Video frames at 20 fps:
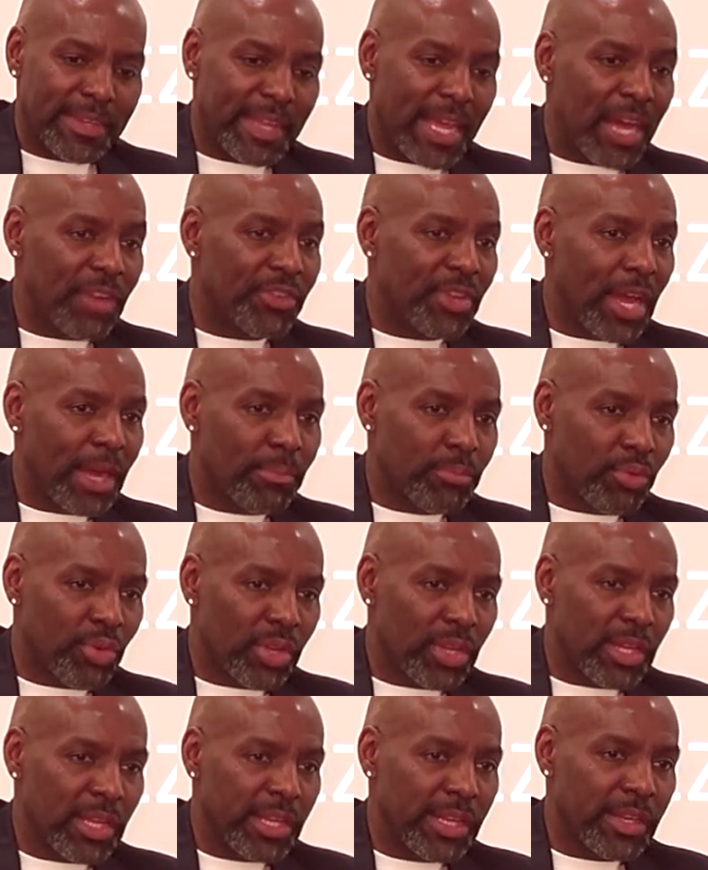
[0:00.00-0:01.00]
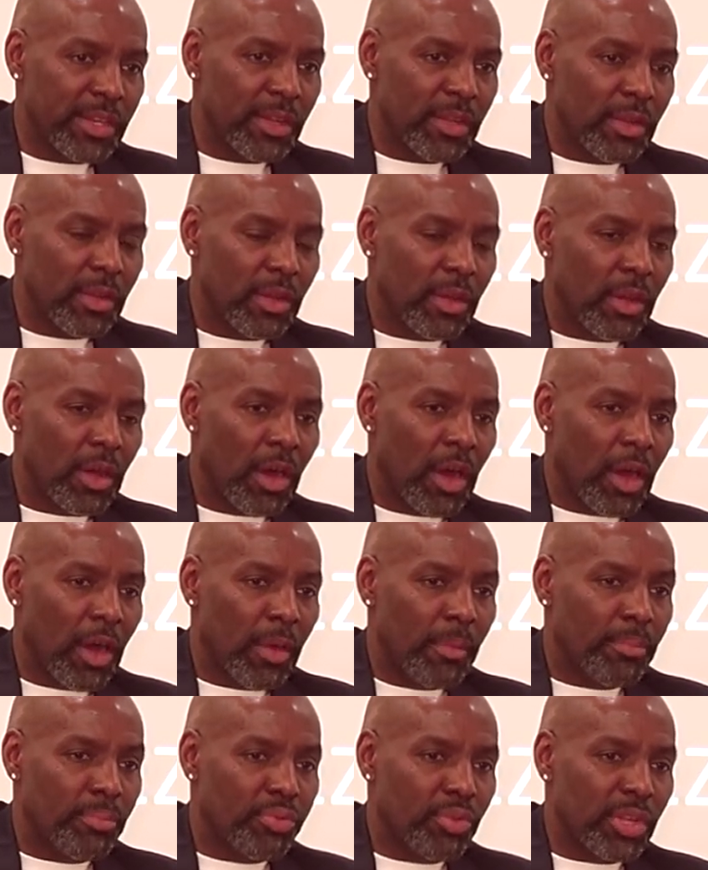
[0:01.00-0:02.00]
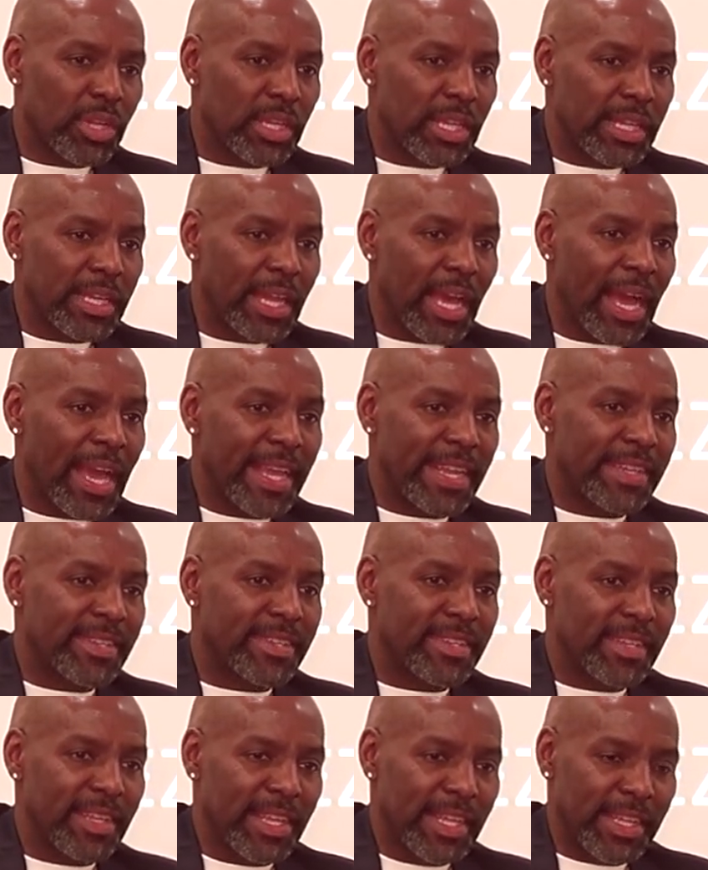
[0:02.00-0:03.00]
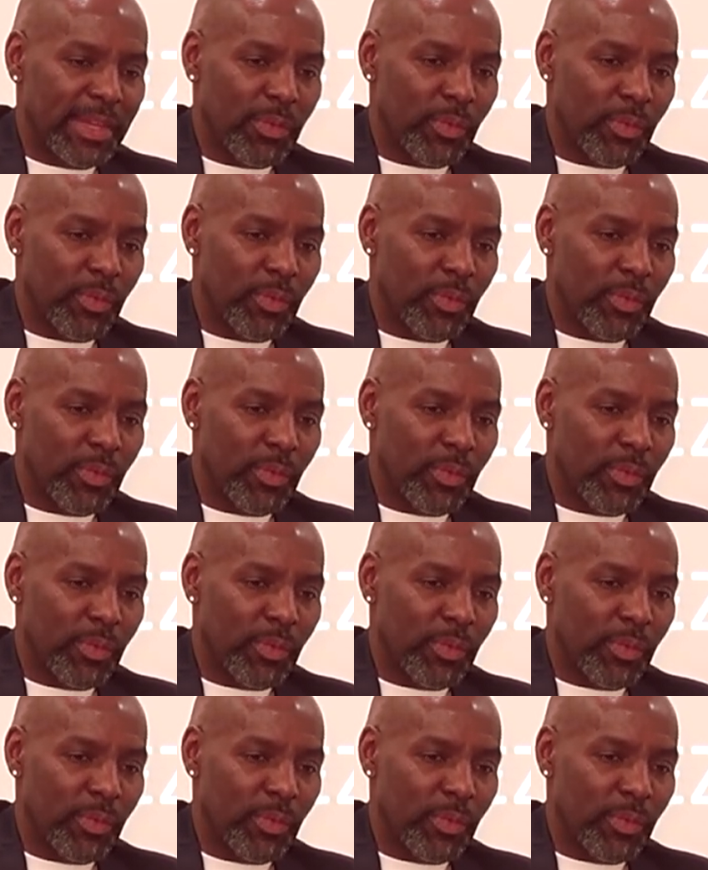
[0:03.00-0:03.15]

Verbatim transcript: downtown Brooklyn, Brooklyn Heights